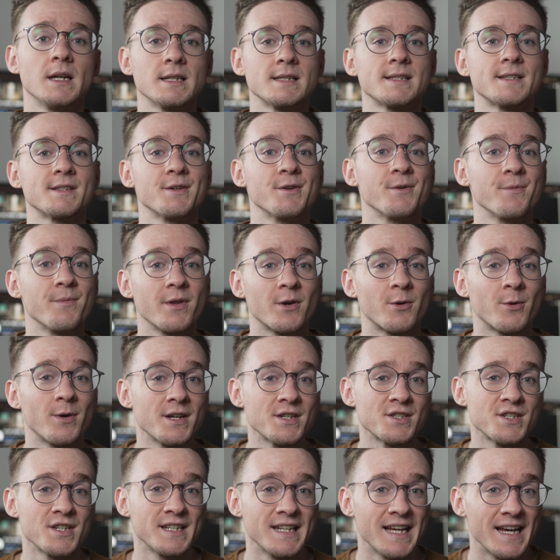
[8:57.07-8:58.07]
So the
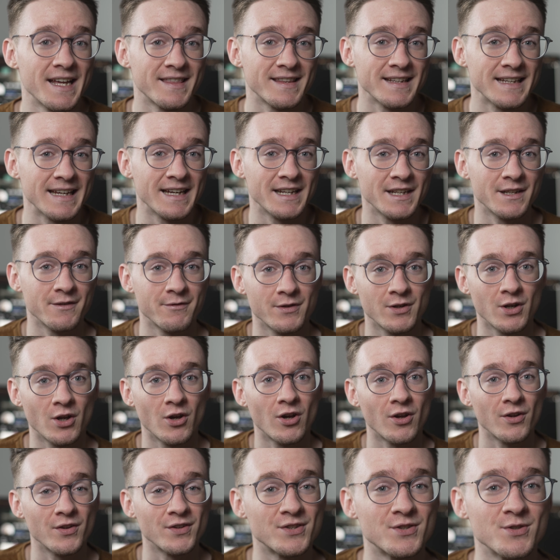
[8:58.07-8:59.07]
question at the end of it
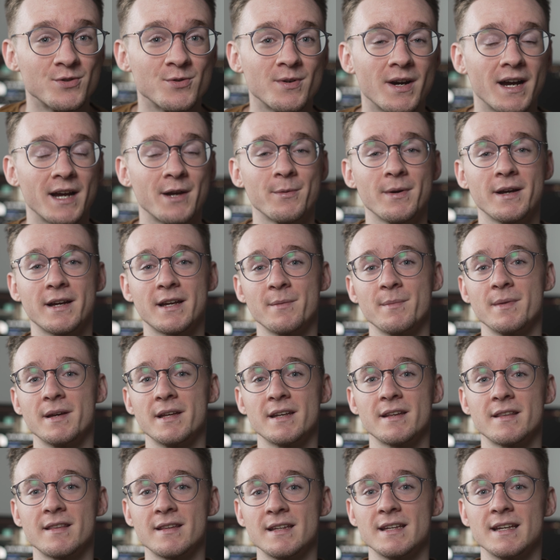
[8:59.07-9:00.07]
all, do I
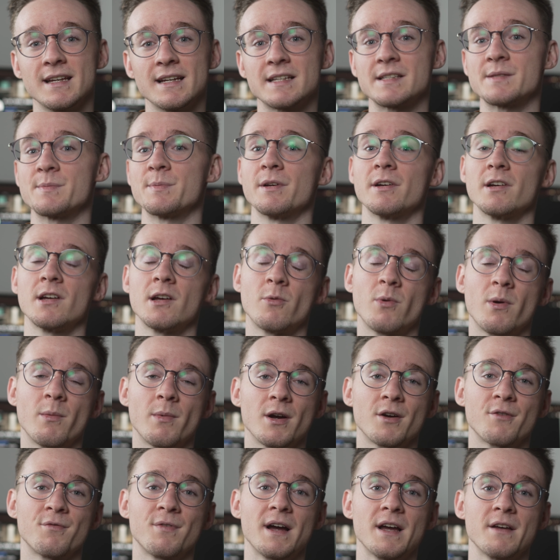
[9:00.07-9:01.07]
recommend the Xperia 1
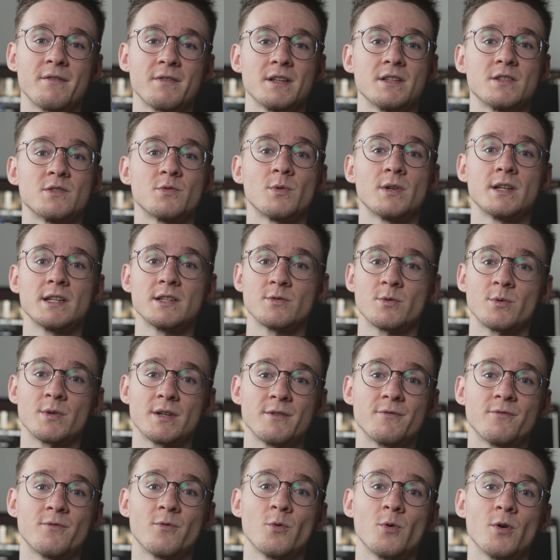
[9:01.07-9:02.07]
Mark V in
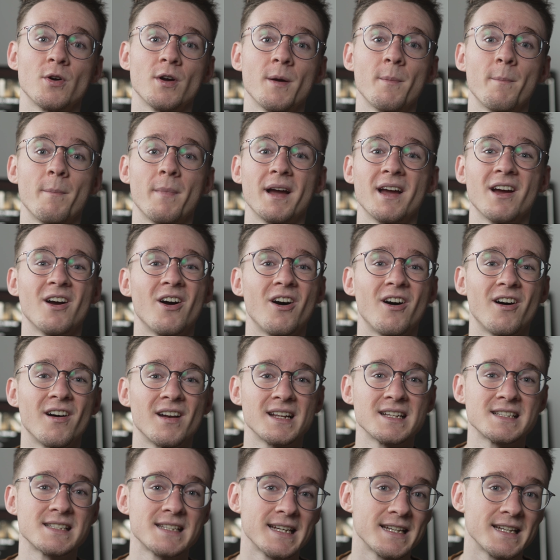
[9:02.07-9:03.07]
2024? My honest